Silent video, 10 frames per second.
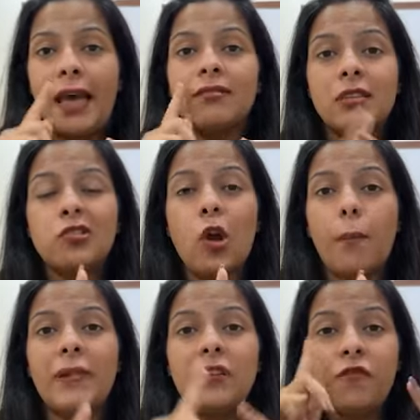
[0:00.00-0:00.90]
and this
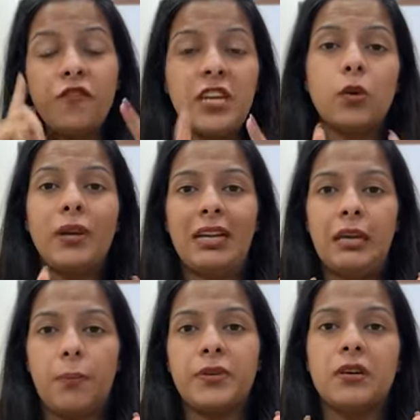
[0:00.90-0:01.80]
topic
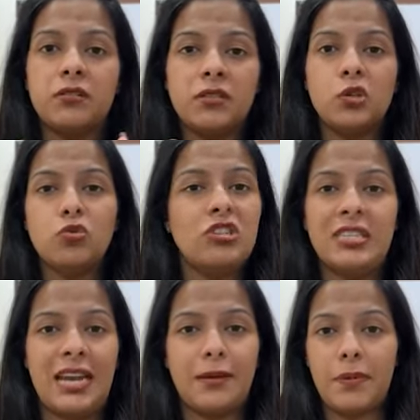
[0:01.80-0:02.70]
frequently appears in
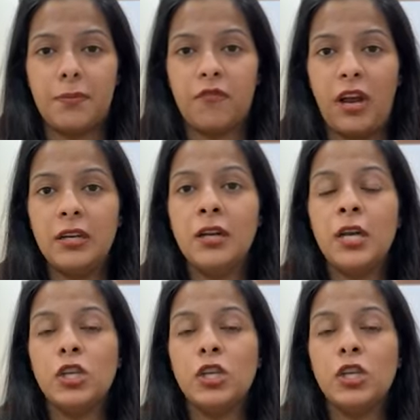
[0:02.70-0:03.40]
UGC NET Paper 1.